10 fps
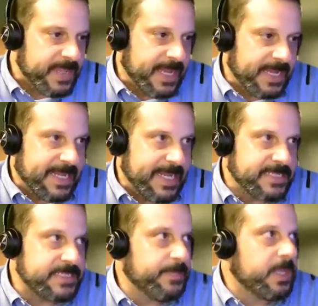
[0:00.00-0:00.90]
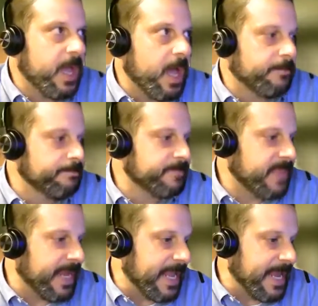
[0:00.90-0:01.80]
it gets to become,
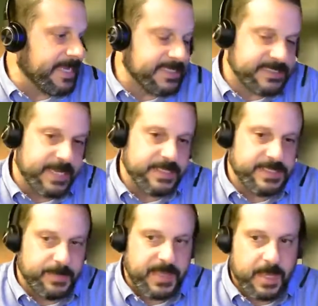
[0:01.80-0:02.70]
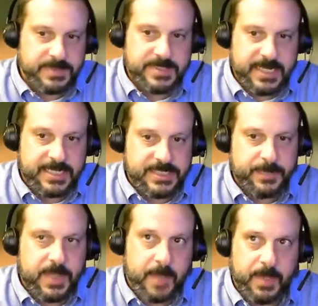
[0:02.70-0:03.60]
and I hate to say this, it gets to
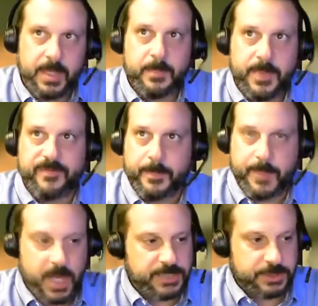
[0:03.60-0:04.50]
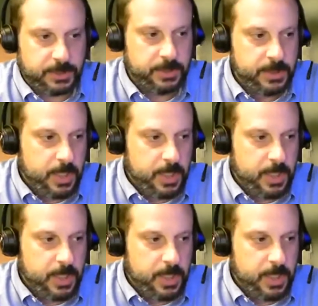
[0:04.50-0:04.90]
become a little bit of a puzzle